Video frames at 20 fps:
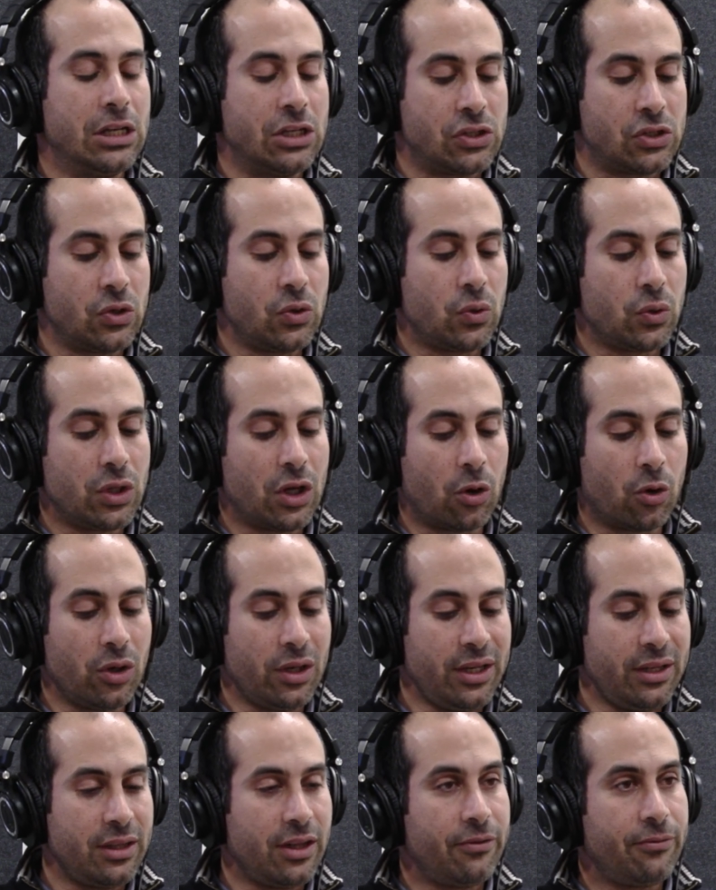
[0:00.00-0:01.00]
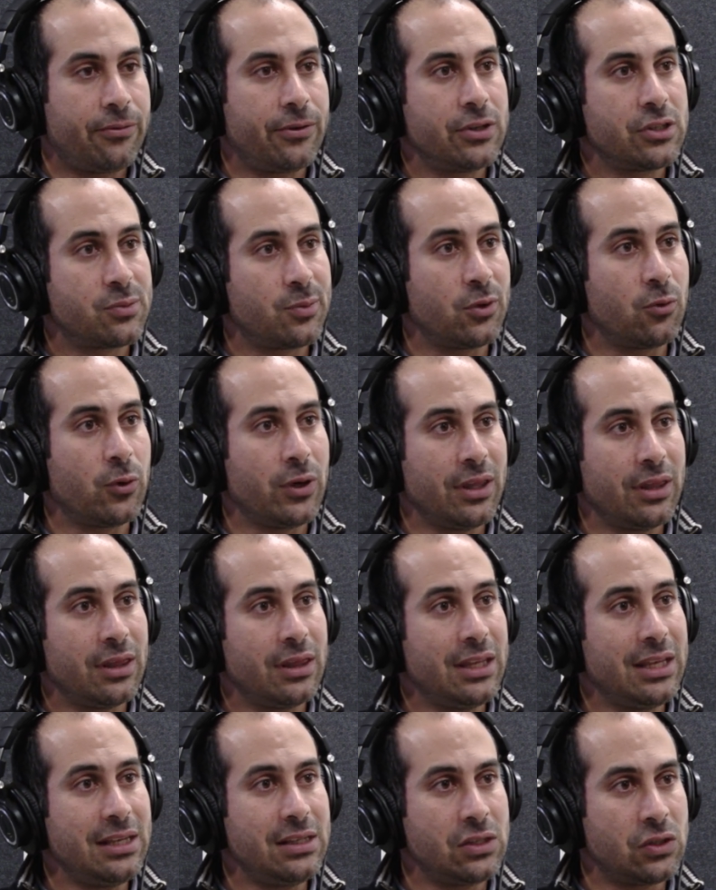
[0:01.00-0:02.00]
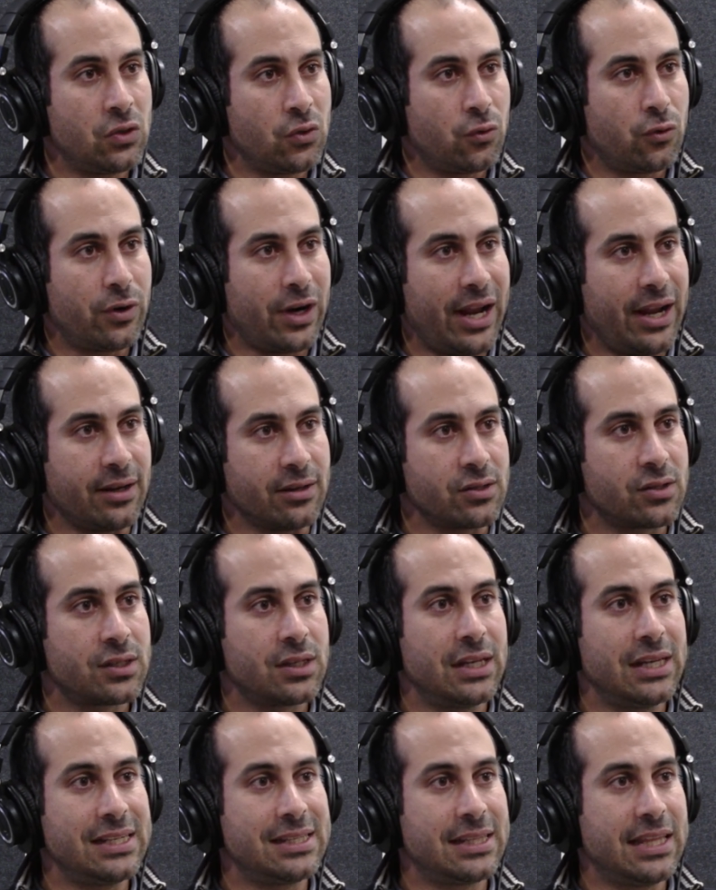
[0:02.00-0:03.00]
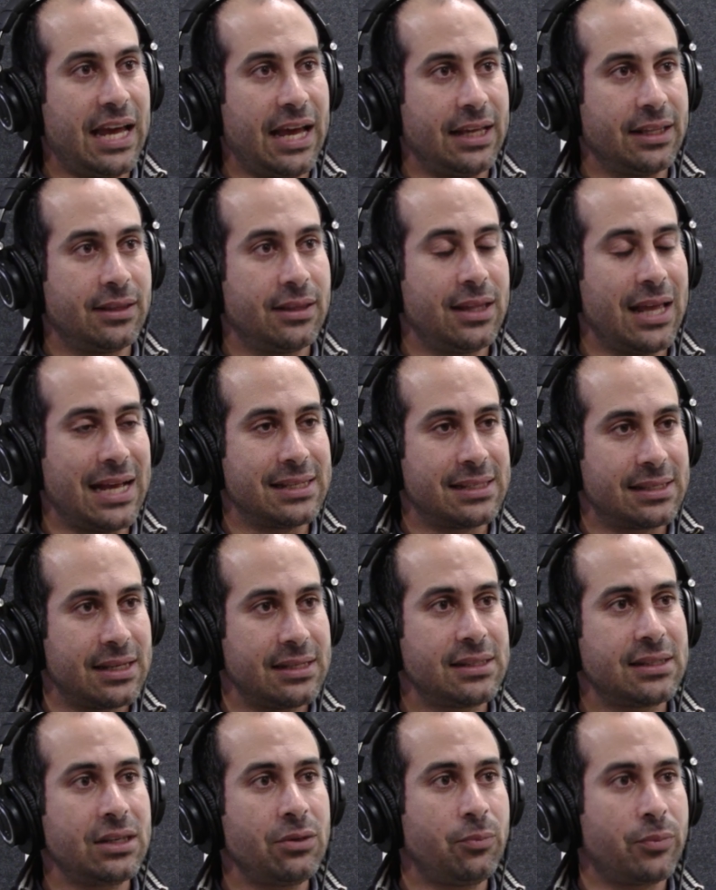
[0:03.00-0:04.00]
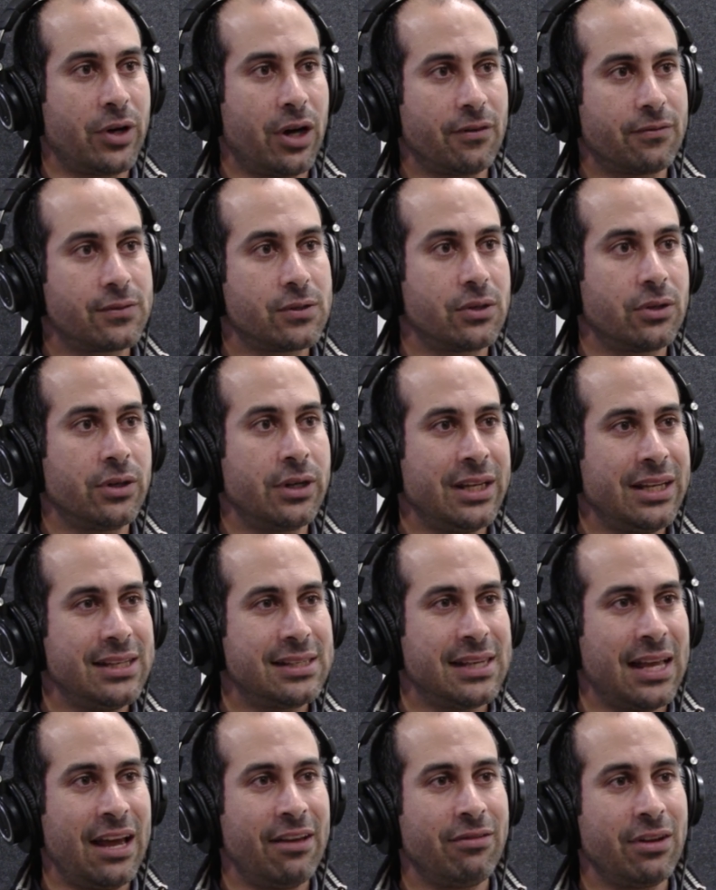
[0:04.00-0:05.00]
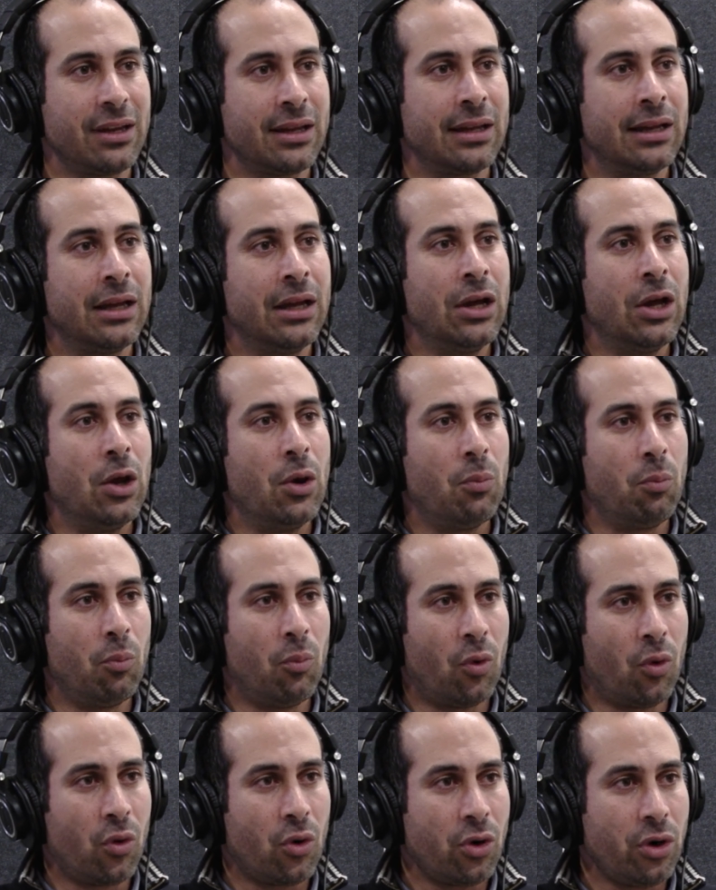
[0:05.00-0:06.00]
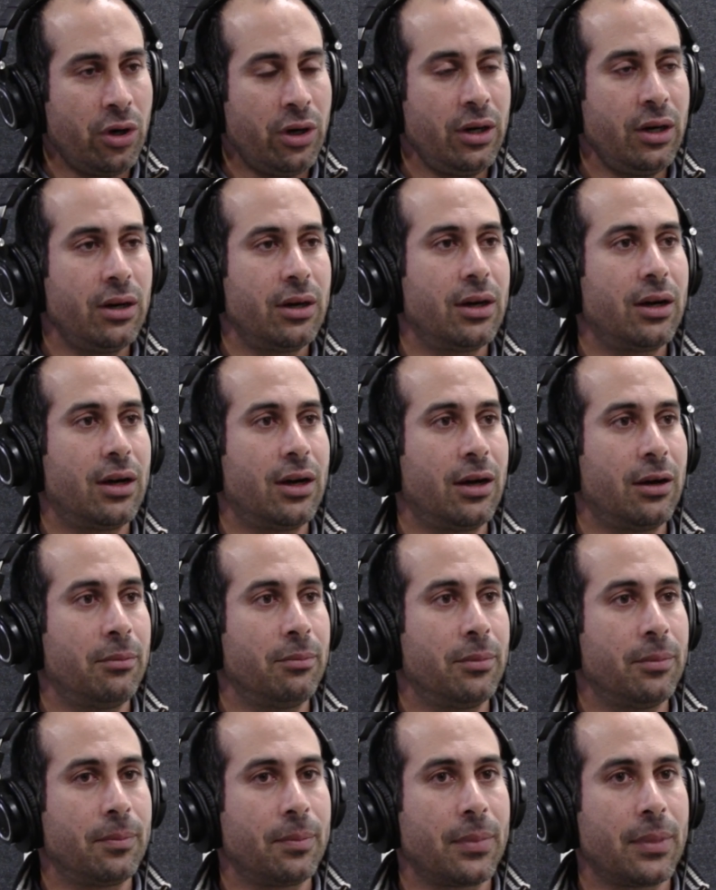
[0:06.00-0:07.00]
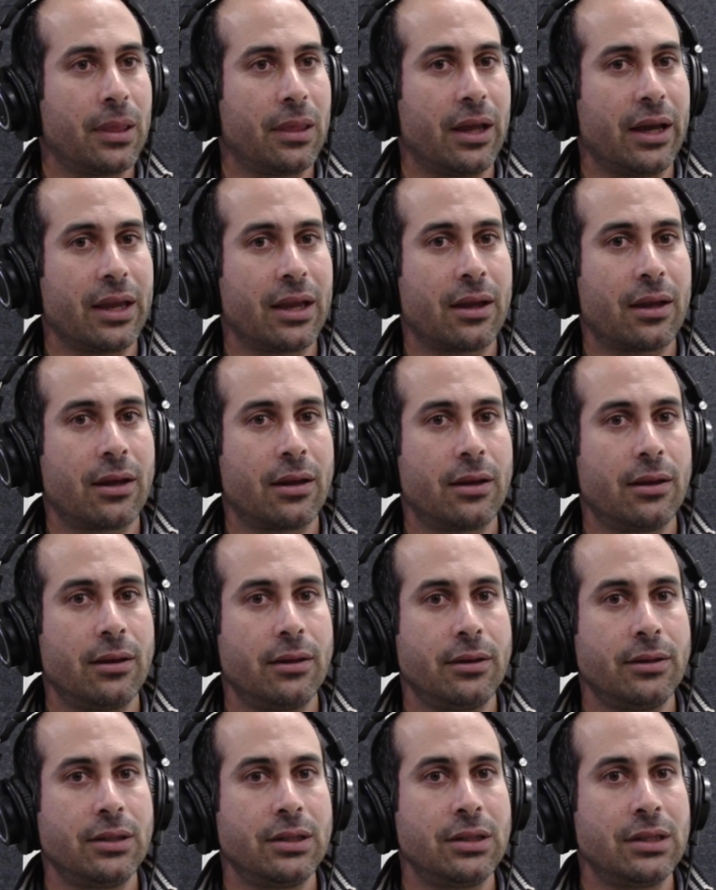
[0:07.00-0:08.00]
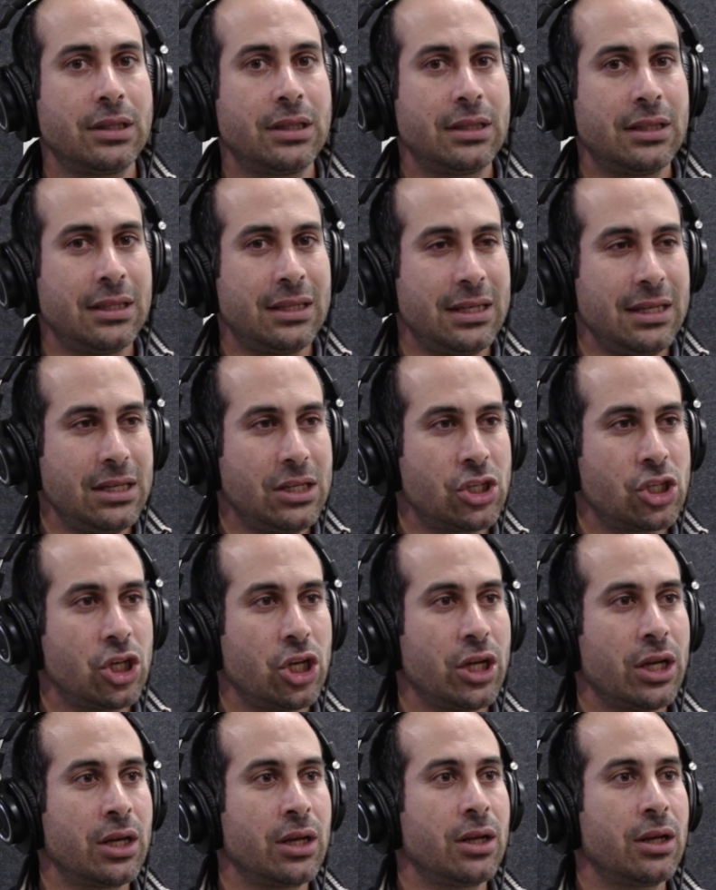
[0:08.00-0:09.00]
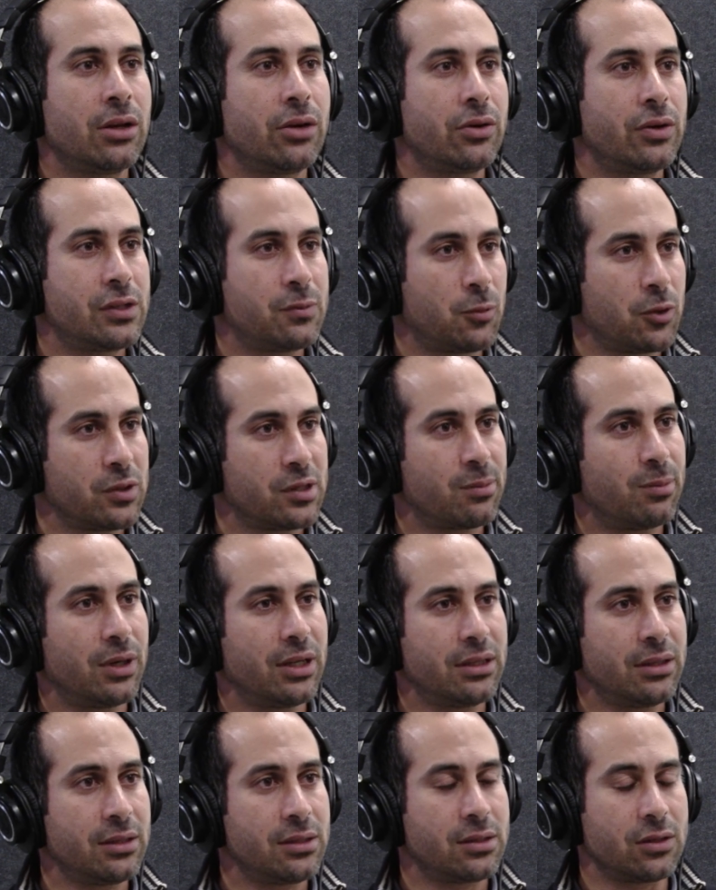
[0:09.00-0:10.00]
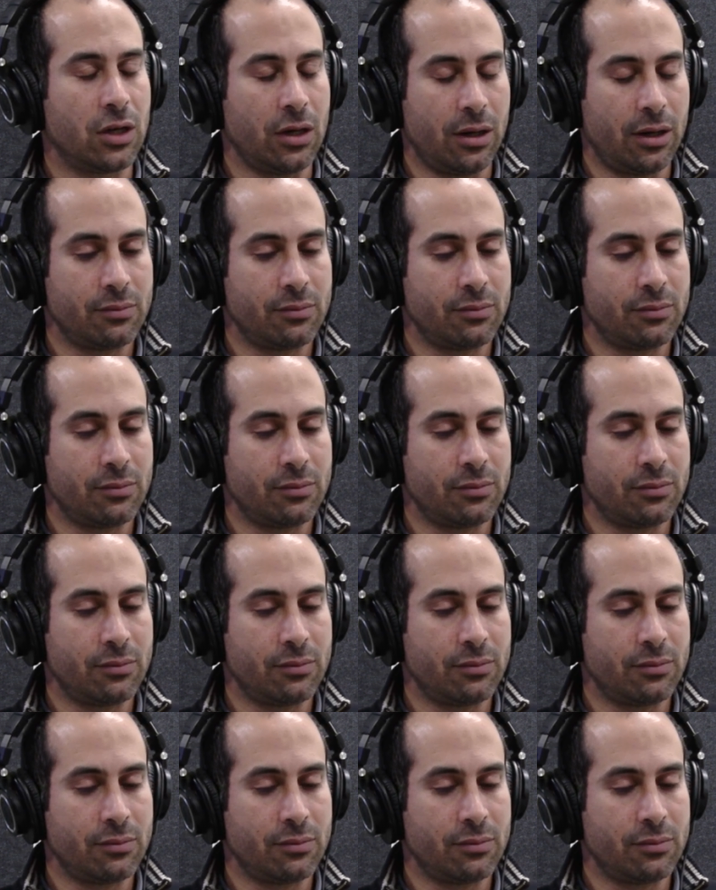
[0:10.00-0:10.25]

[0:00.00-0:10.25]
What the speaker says: So the only difference between these two ranks is that assistant professor, he's having more like teaching responsibilities,